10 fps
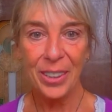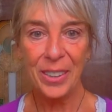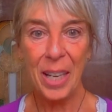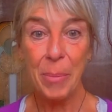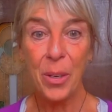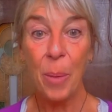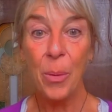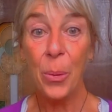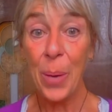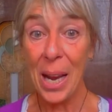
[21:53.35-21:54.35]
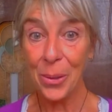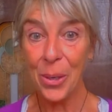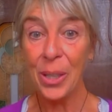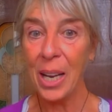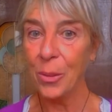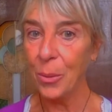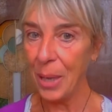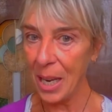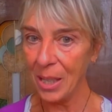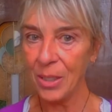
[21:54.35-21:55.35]
They become rarer and
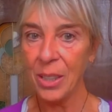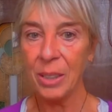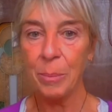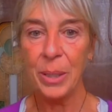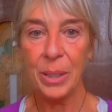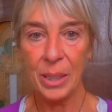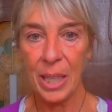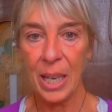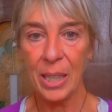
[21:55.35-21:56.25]
rarer with the day.